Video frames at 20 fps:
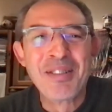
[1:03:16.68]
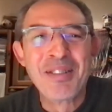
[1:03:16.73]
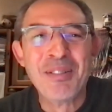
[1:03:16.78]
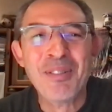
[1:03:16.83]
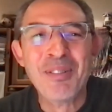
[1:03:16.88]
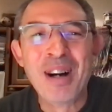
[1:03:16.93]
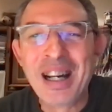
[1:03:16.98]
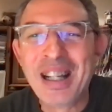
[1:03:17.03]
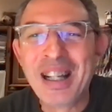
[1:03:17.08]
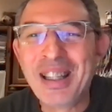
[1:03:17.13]
from
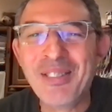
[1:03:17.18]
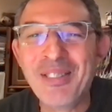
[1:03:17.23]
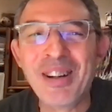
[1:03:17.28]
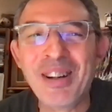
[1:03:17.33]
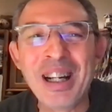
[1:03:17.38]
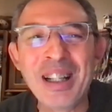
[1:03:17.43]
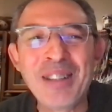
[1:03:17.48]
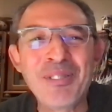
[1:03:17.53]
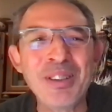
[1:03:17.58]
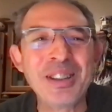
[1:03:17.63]

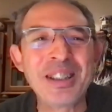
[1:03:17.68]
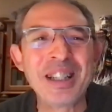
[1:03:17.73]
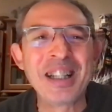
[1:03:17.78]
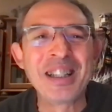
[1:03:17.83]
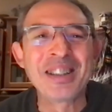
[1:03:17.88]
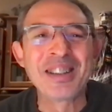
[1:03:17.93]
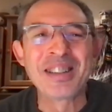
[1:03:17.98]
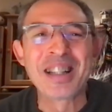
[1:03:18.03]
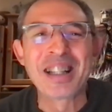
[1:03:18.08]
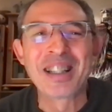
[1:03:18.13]
wild
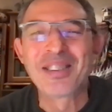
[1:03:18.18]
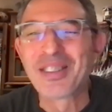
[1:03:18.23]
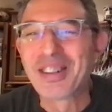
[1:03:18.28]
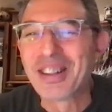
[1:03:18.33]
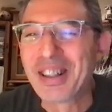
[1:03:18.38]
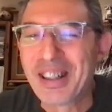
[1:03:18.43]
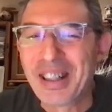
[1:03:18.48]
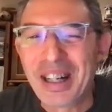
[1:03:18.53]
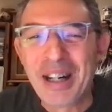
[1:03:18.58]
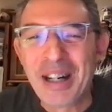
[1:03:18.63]
potatoes that
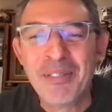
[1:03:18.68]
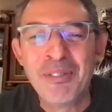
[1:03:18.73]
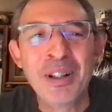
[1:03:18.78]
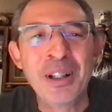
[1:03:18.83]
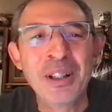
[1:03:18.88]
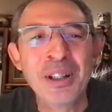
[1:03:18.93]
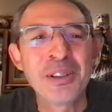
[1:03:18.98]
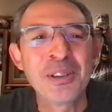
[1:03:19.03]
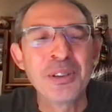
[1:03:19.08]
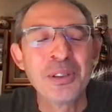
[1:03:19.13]
were
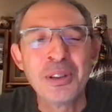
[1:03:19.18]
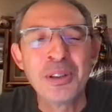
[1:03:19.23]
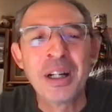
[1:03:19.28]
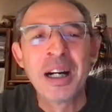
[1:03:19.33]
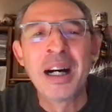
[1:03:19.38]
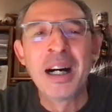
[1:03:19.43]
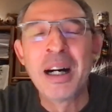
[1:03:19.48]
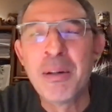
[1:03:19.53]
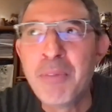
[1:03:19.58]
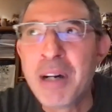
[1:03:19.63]
brought
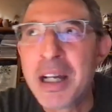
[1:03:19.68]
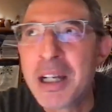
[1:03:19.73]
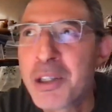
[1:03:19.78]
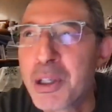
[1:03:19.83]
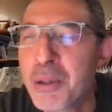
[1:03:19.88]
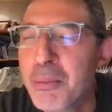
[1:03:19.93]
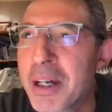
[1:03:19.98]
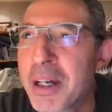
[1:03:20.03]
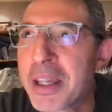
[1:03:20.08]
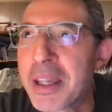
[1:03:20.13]
to
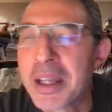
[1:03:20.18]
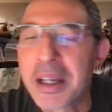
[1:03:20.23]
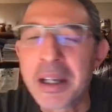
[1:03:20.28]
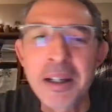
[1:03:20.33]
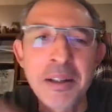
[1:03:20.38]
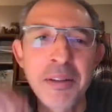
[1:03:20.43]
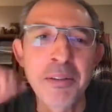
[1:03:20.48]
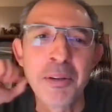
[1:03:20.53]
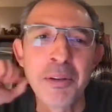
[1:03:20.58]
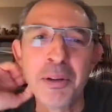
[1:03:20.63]
Belgium, I think,
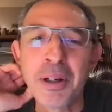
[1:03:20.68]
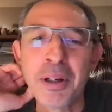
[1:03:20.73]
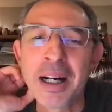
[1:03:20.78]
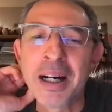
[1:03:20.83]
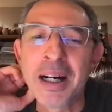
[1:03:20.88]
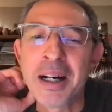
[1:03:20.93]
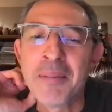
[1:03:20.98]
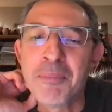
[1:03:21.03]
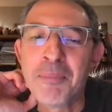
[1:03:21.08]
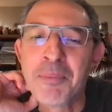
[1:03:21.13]
through
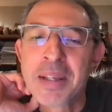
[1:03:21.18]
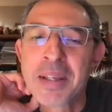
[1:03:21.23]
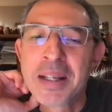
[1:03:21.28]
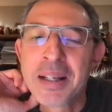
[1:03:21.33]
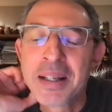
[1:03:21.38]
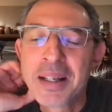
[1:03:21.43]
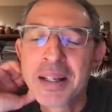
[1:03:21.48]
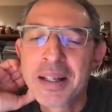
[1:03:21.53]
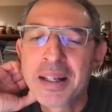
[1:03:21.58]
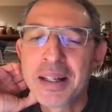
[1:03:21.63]

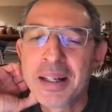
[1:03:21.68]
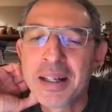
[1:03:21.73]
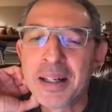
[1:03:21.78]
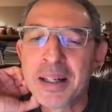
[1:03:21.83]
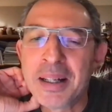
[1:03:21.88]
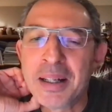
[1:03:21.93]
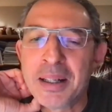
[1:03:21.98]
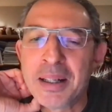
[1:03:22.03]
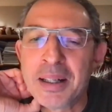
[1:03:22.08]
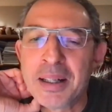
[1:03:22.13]

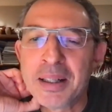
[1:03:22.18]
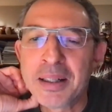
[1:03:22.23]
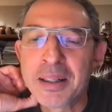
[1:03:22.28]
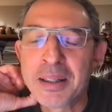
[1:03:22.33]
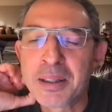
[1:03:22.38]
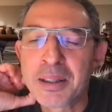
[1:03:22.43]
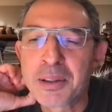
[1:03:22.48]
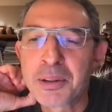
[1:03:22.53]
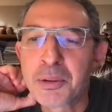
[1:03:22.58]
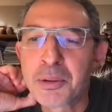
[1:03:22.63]

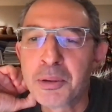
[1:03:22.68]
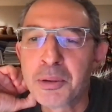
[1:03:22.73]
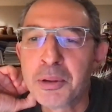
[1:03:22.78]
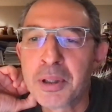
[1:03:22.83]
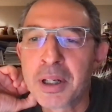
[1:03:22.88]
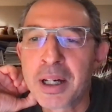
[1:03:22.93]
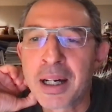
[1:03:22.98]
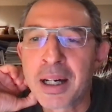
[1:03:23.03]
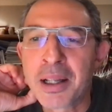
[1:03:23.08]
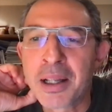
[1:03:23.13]

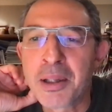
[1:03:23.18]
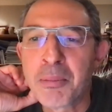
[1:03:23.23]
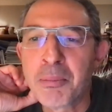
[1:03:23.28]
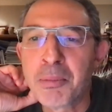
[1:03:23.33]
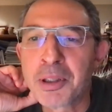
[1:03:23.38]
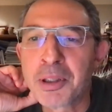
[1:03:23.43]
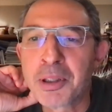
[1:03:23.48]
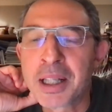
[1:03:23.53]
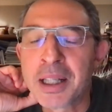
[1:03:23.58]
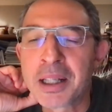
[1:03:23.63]
the
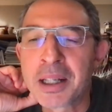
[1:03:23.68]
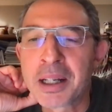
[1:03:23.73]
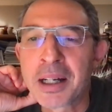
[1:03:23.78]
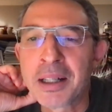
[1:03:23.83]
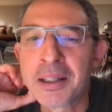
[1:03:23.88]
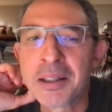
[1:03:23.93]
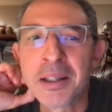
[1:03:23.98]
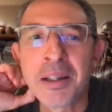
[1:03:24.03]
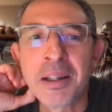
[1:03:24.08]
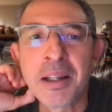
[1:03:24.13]
Botanic
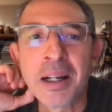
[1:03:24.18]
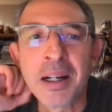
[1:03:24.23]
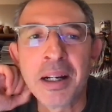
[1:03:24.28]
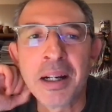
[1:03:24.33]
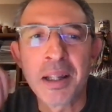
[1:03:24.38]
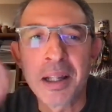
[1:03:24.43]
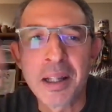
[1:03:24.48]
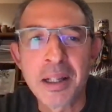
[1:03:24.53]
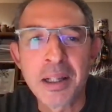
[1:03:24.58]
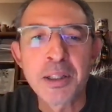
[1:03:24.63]
garden there,
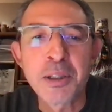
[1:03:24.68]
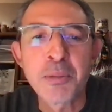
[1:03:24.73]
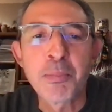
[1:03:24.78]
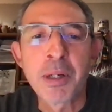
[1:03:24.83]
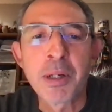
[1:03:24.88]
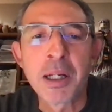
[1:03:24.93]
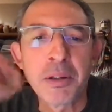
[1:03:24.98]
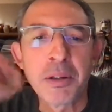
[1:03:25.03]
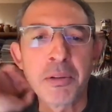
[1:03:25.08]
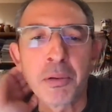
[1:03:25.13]
and then it
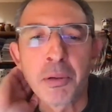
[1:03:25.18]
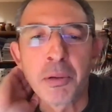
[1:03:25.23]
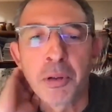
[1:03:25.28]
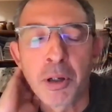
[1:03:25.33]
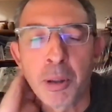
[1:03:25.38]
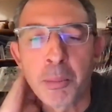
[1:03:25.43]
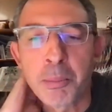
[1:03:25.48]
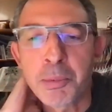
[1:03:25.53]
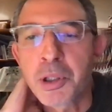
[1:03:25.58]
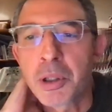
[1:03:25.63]
spread to
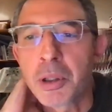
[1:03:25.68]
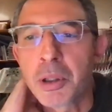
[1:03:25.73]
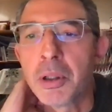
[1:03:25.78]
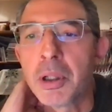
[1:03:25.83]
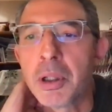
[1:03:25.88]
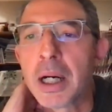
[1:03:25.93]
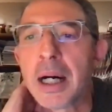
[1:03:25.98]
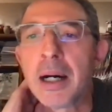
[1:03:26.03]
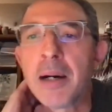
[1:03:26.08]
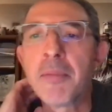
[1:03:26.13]
Europe.
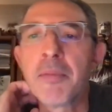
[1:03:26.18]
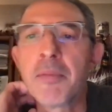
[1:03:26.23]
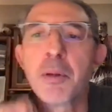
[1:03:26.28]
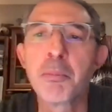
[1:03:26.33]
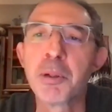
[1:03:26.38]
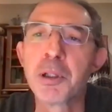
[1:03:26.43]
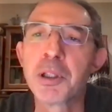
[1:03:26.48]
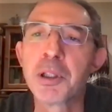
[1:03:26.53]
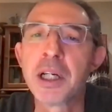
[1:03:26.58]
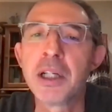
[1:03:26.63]
So the
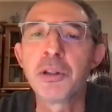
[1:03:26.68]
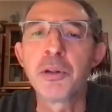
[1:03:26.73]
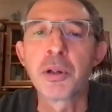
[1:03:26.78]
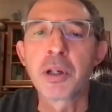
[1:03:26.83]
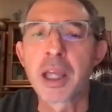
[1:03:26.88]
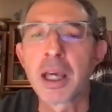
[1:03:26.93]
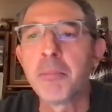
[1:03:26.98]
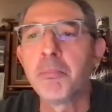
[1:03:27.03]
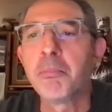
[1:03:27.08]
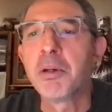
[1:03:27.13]
potato
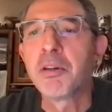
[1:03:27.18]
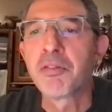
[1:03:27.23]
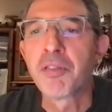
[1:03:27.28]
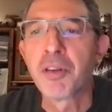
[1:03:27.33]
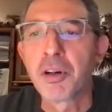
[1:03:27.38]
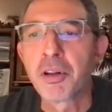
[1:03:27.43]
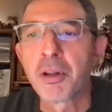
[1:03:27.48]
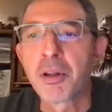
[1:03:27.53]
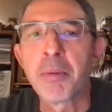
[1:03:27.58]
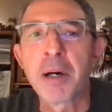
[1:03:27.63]
came
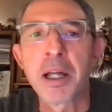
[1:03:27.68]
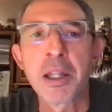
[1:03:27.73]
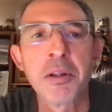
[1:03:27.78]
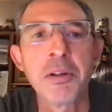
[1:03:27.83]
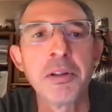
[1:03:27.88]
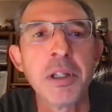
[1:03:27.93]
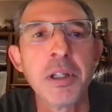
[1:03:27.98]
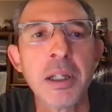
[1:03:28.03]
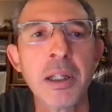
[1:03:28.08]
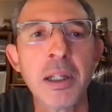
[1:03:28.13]
before the
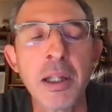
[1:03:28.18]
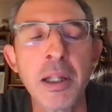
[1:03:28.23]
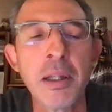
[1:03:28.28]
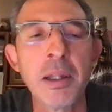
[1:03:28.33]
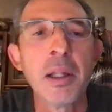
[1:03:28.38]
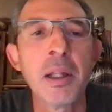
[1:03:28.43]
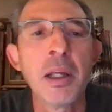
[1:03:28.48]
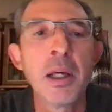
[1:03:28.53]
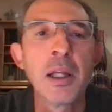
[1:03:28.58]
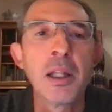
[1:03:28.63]
pathogen, and
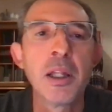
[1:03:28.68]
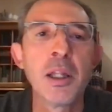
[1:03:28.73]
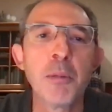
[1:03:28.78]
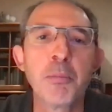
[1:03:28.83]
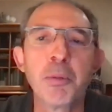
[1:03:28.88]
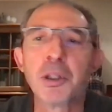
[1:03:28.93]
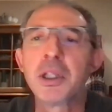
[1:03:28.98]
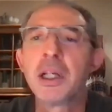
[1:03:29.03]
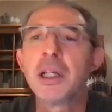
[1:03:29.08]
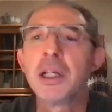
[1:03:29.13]
the
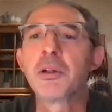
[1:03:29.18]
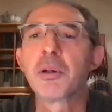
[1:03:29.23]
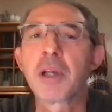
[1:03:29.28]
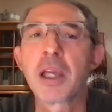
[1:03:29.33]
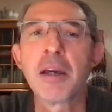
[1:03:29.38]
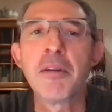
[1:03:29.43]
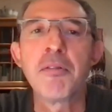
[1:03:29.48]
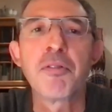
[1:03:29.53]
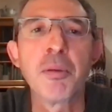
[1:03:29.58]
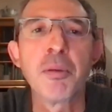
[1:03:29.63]
potato
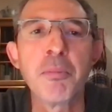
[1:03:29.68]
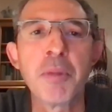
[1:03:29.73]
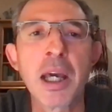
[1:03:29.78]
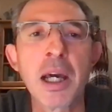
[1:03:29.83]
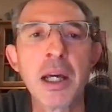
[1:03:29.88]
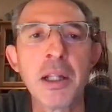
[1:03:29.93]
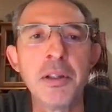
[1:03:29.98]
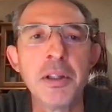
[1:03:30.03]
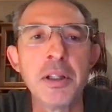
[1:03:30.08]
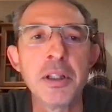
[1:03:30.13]
came from the
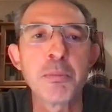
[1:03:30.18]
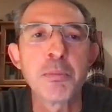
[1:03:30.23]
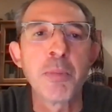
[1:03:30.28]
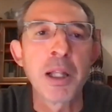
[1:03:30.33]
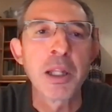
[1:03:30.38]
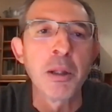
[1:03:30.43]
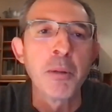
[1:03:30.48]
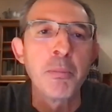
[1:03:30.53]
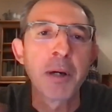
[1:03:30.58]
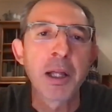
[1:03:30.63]
Andes,
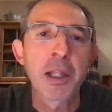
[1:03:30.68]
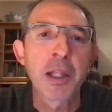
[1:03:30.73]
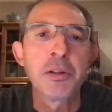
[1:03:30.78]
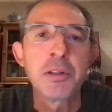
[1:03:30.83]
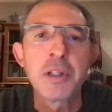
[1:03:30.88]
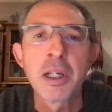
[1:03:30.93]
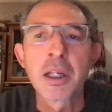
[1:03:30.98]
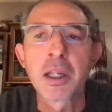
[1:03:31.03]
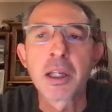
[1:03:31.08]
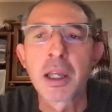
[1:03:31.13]
but the
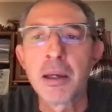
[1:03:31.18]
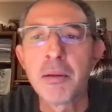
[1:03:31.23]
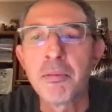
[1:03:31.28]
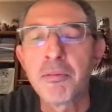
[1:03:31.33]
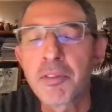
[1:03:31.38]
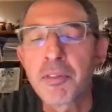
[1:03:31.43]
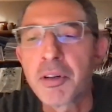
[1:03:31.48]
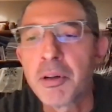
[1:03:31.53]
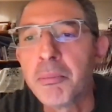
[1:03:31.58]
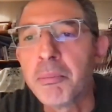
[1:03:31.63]
pathogen came
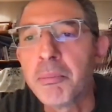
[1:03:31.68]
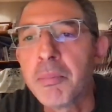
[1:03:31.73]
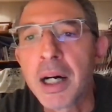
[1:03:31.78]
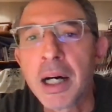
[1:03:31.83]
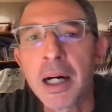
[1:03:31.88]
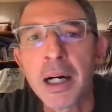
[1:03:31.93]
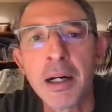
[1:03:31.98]
from